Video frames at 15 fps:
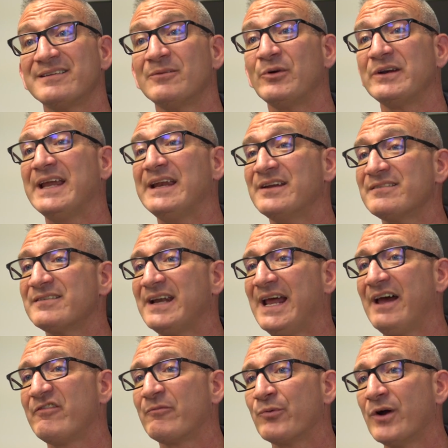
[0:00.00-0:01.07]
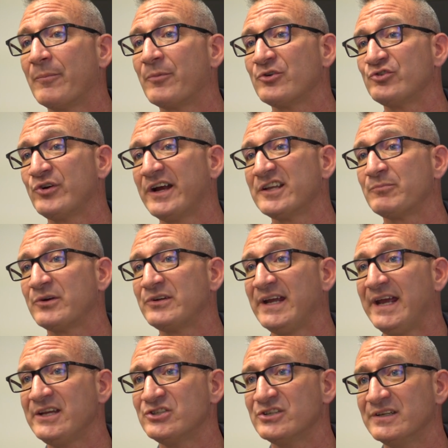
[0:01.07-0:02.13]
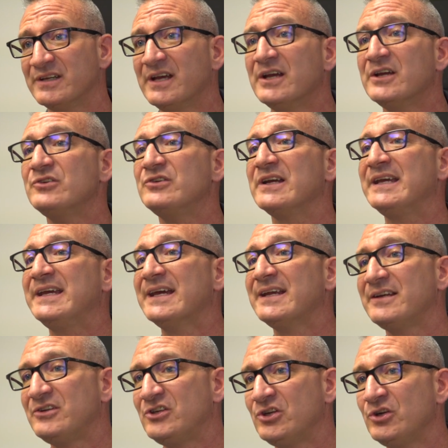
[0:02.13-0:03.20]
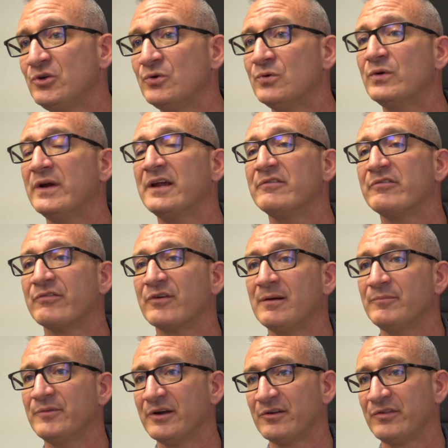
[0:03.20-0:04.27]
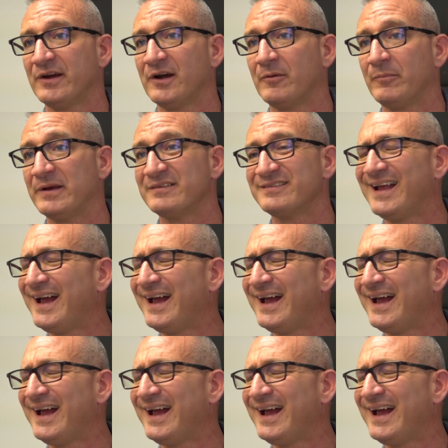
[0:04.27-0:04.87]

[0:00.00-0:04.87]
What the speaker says: someone doesn't have proper transportation to get to and from their therapies.